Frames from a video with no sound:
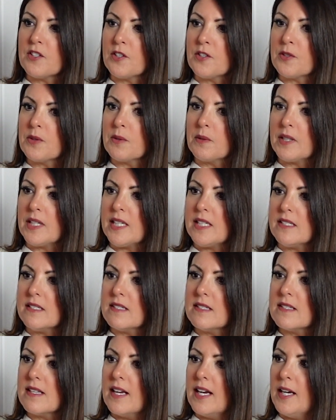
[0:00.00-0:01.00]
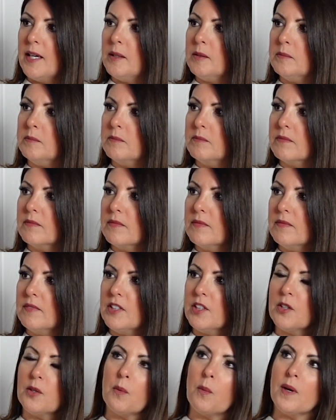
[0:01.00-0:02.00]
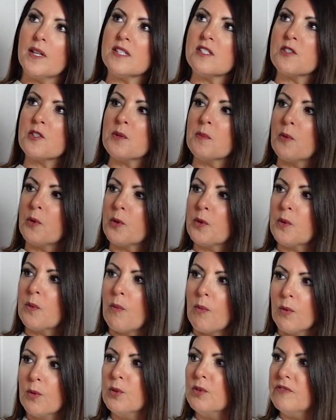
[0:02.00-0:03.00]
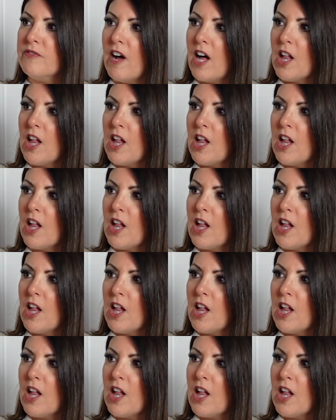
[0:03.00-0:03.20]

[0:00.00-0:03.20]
and your threes. Okay. Um, you know, the ones are more the rule